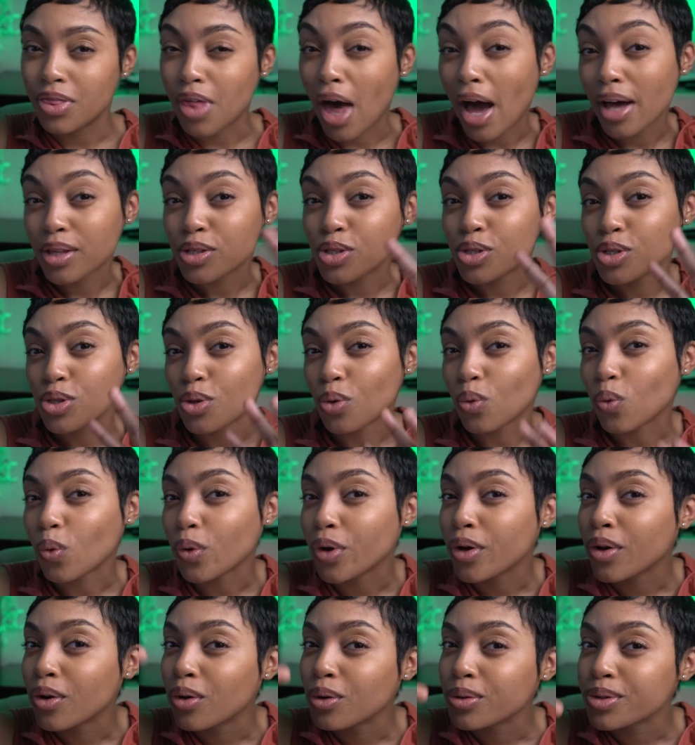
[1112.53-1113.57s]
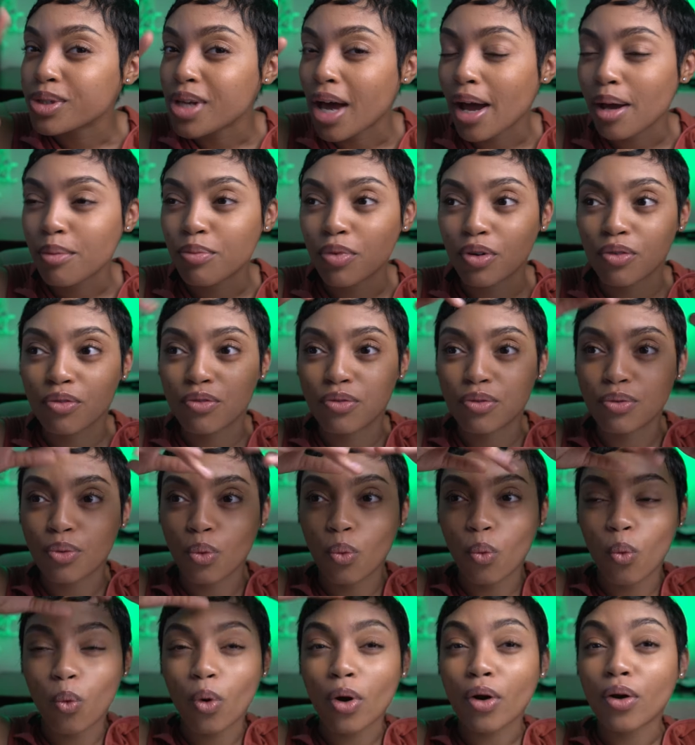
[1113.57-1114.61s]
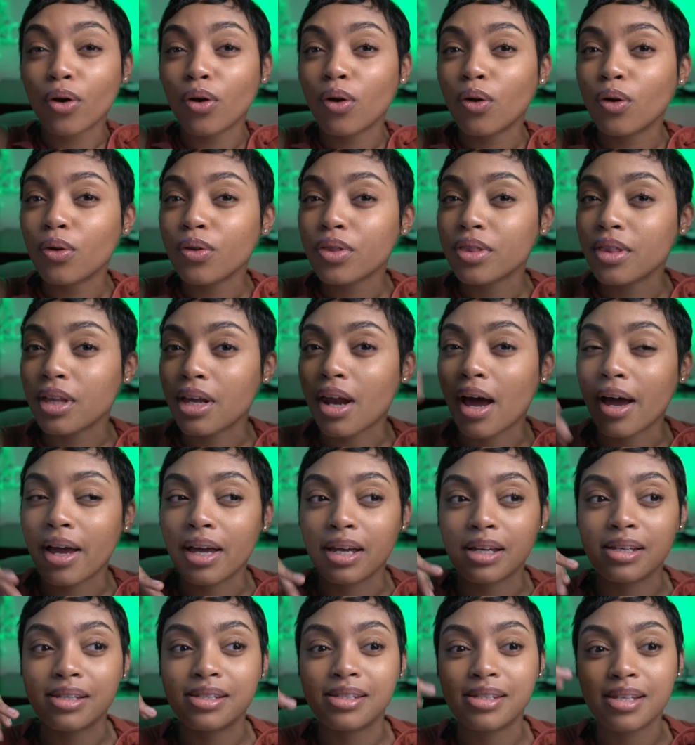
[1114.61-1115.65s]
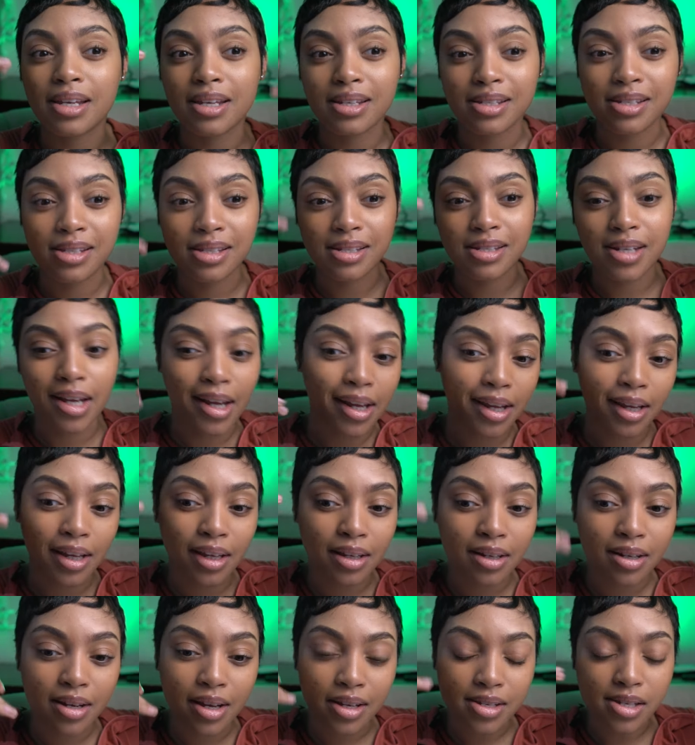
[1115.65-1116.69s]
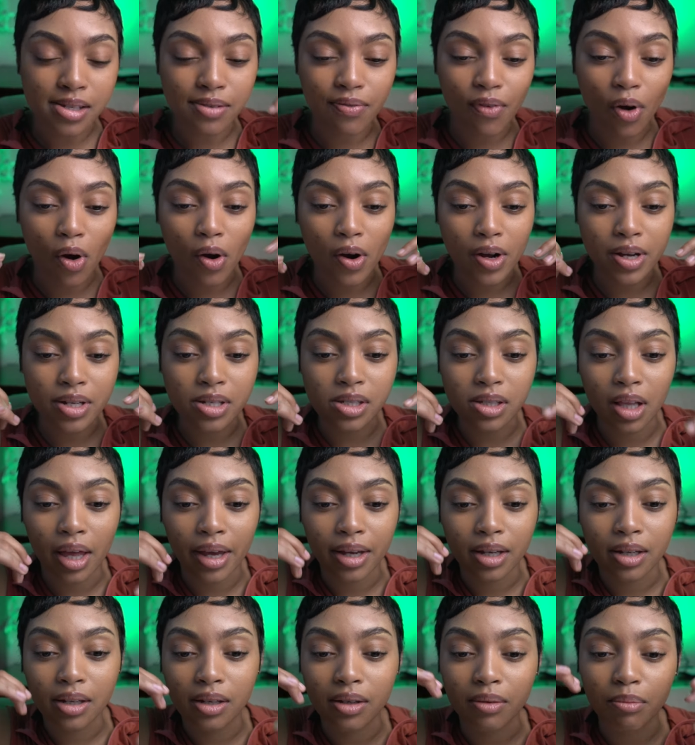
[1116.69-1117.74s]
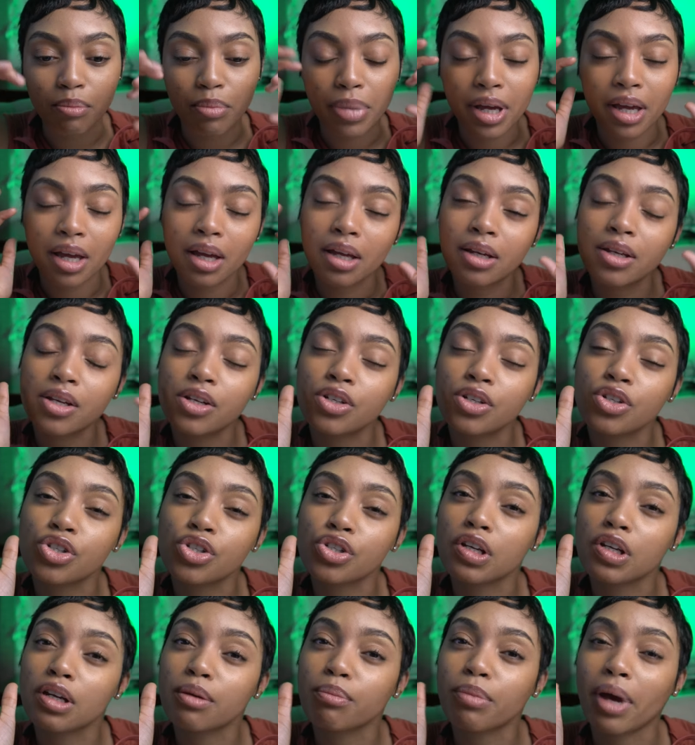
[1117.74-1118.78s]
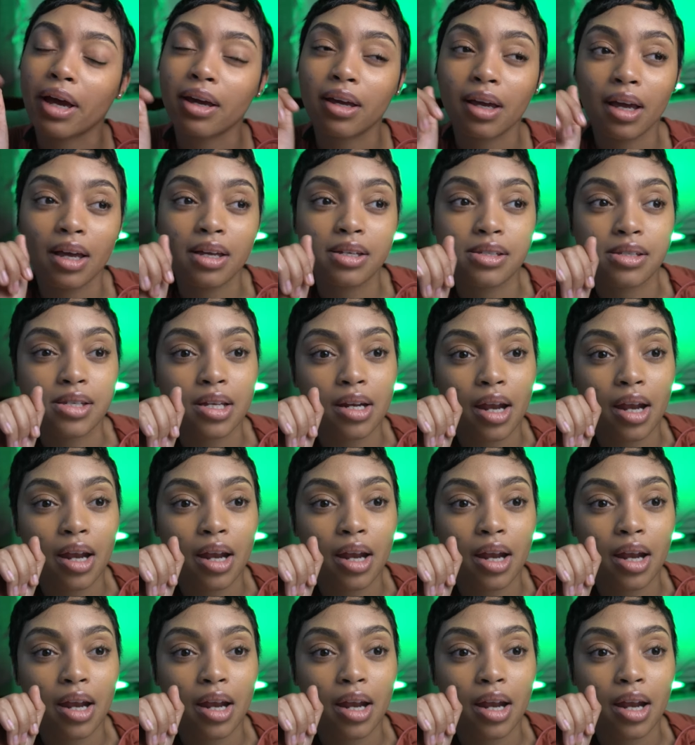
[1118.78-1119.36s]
that's the real type of world that I exist in as far as like companionship, I guess.